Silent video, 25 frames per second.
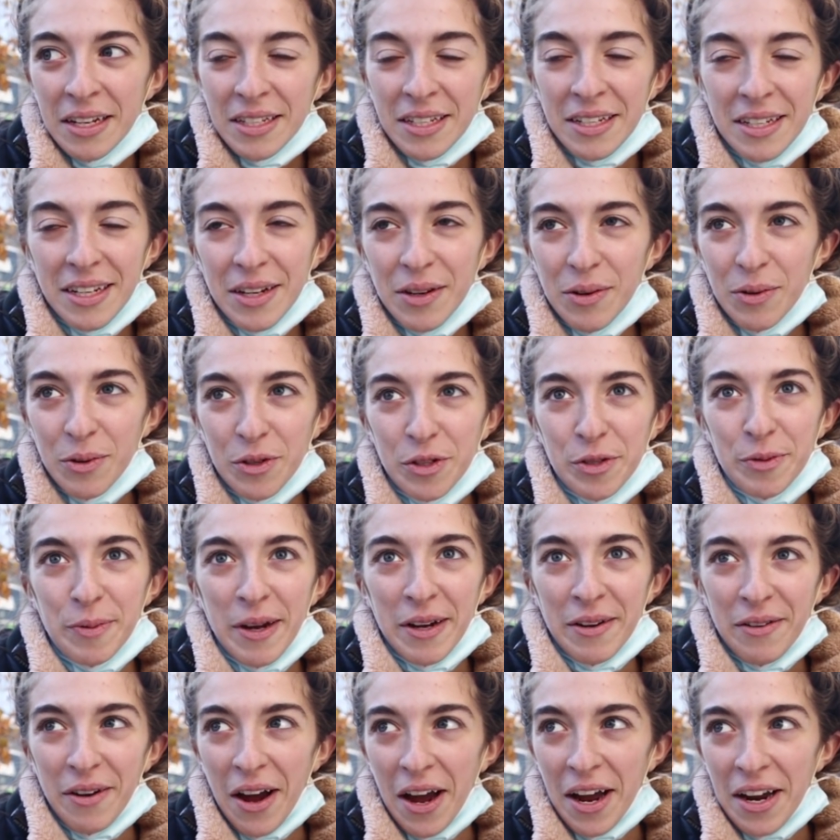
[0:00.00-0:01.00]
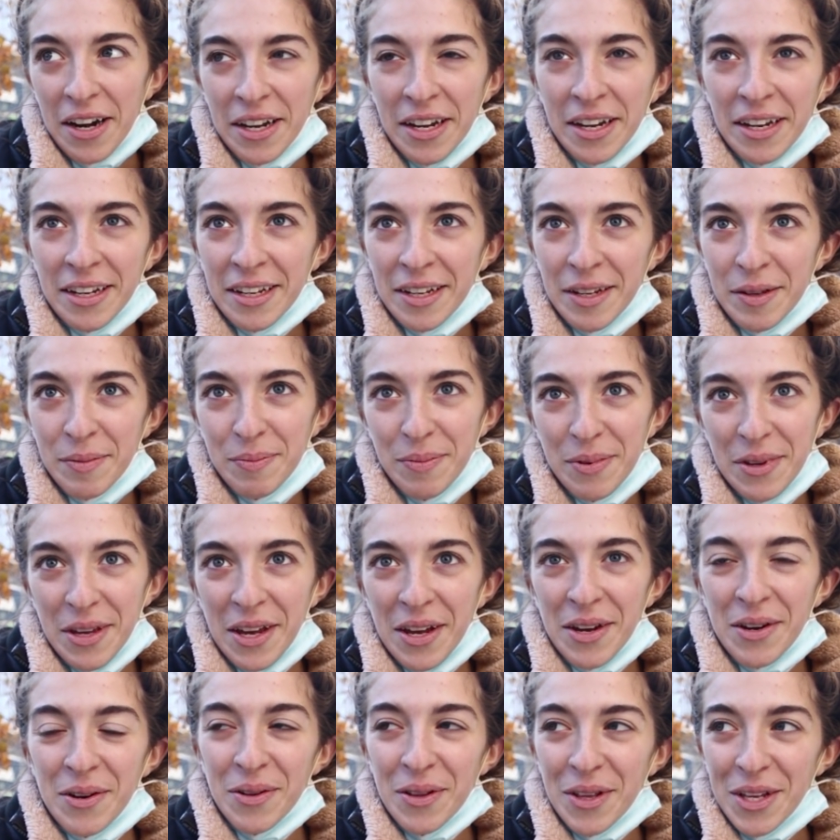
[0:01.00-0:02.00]
did like horseback riding, like
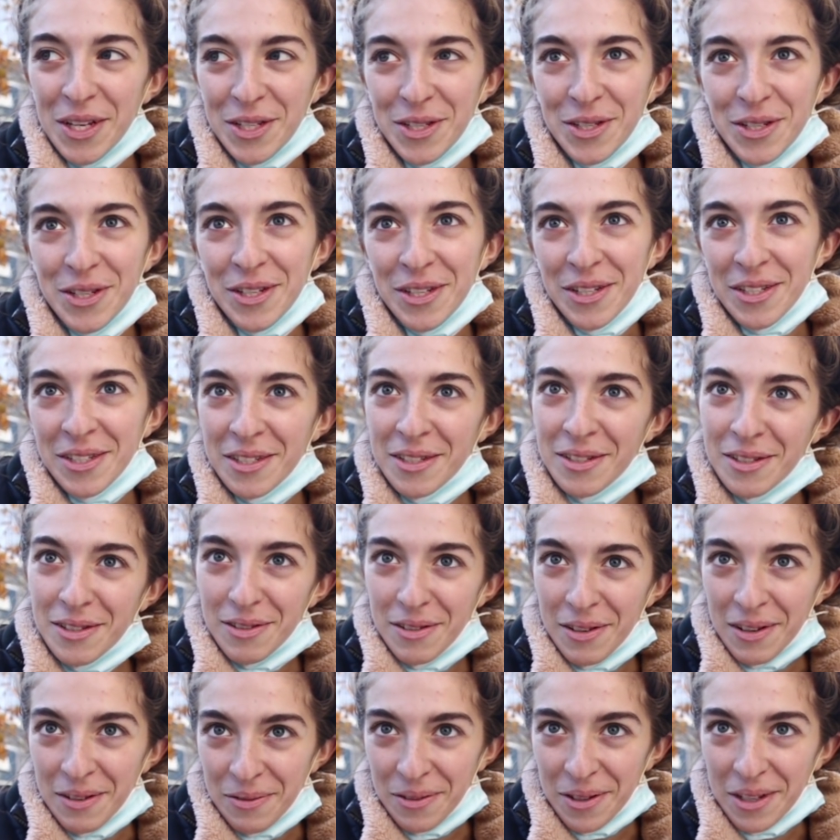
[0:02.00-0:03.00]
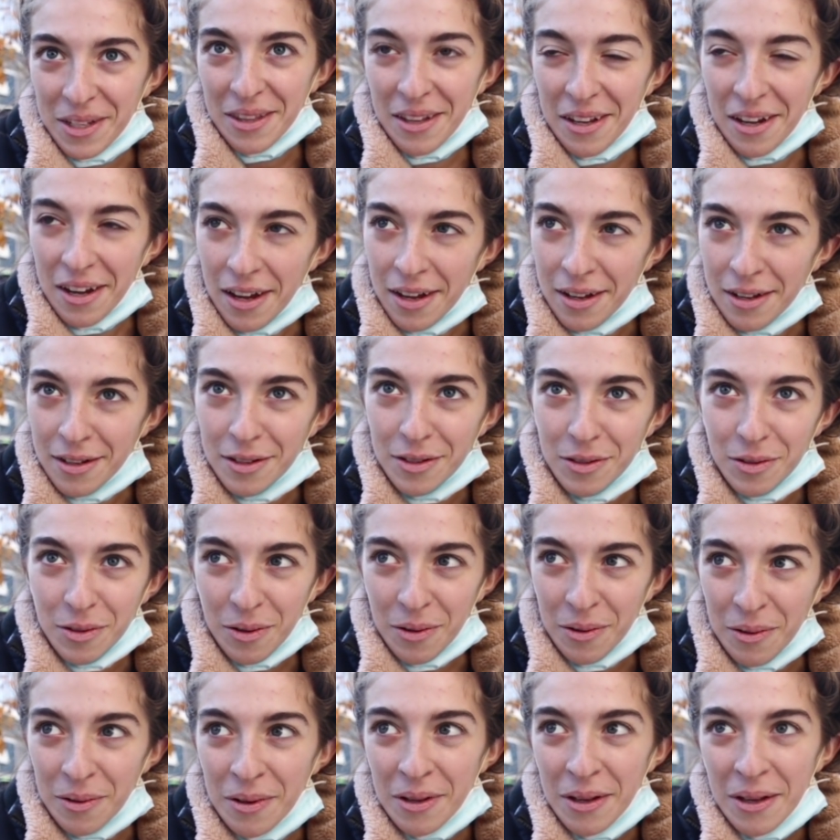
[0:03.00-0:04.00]
piano lessons and stuff like that.
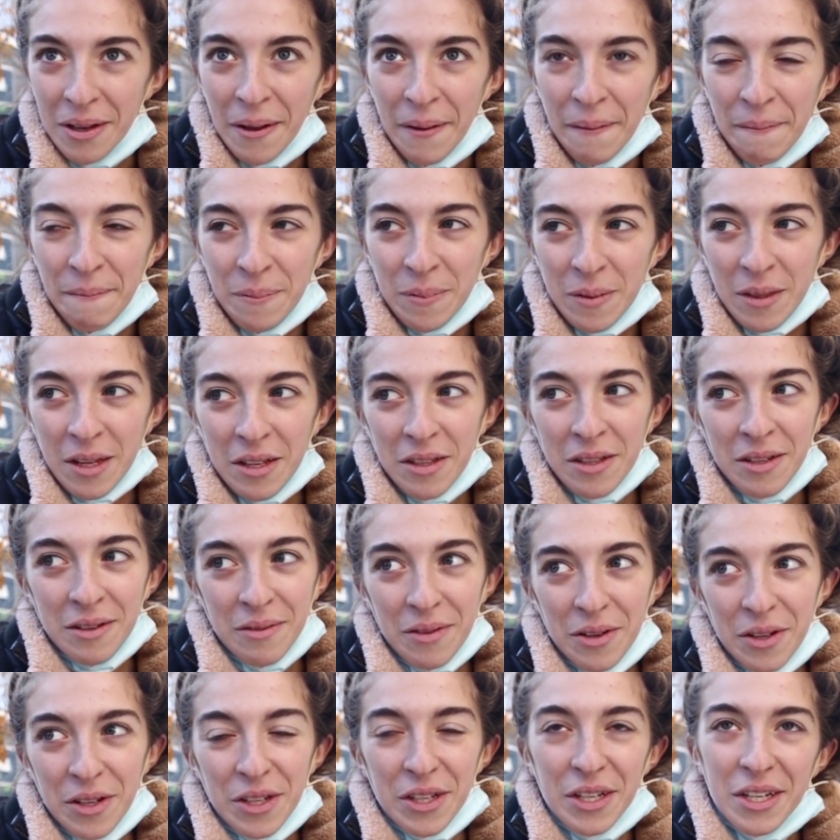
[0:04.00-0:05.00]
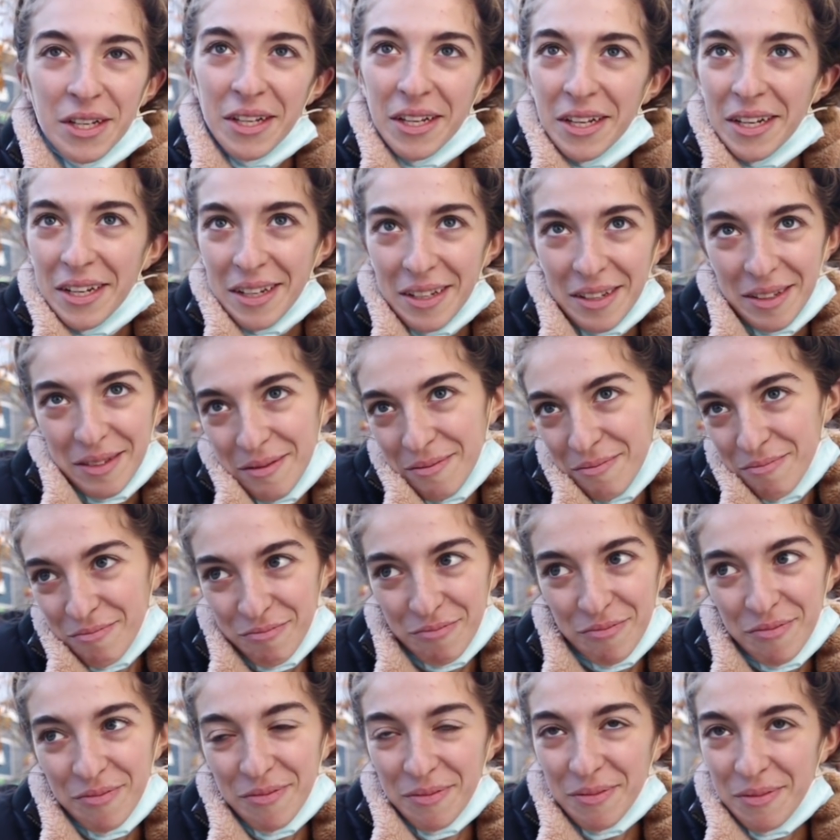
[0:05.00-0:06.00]
So nothing really, like,
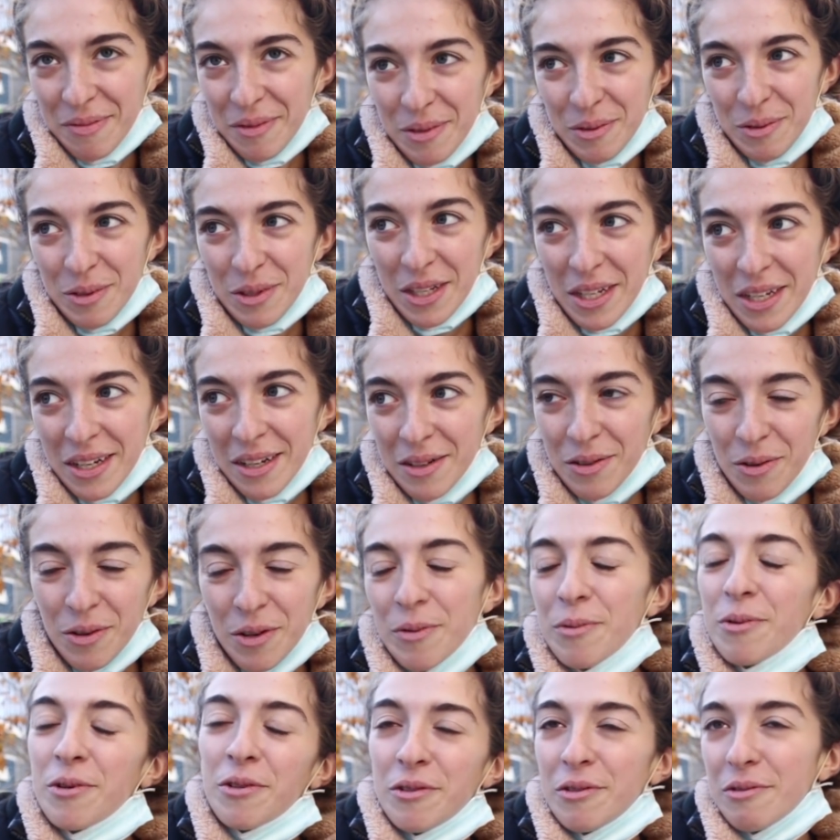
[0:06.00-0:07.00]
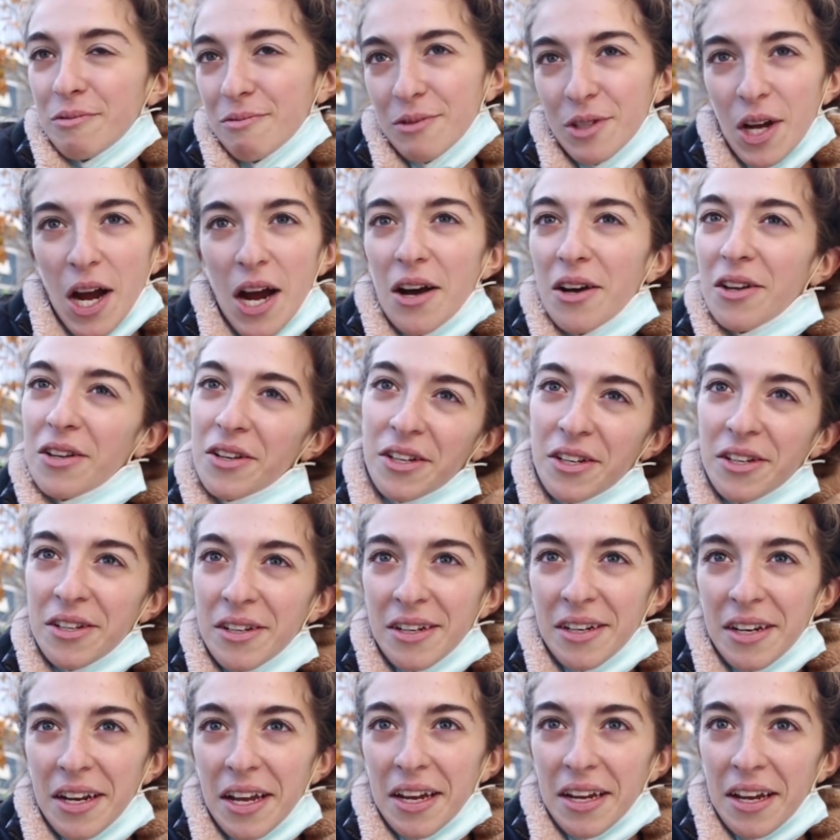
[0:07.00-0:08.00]
it was like a normal
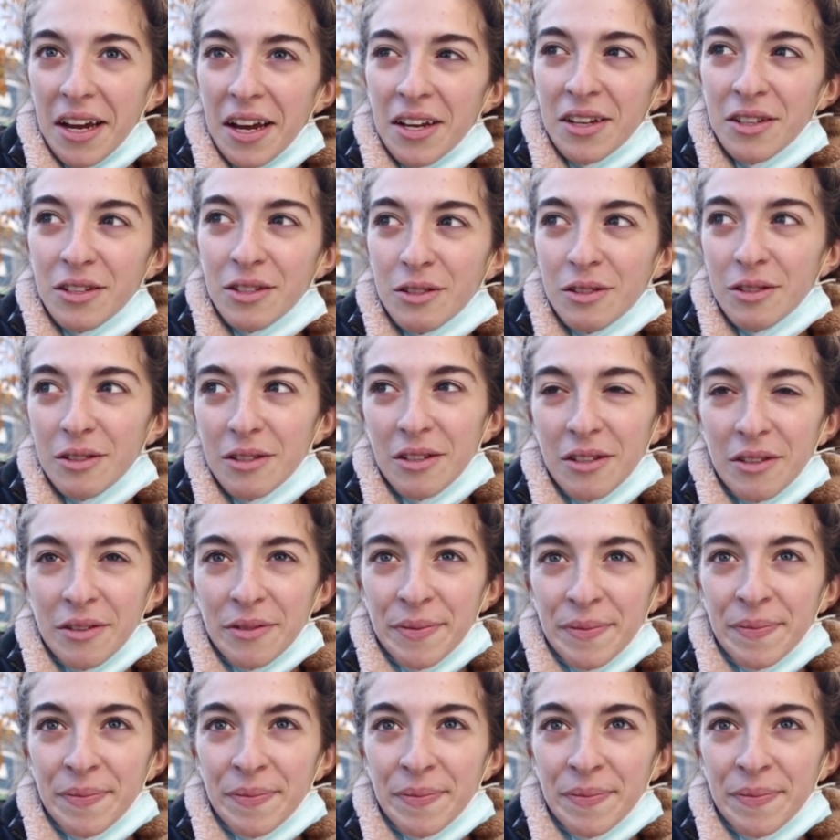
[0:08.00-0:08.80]
childhood, I guess.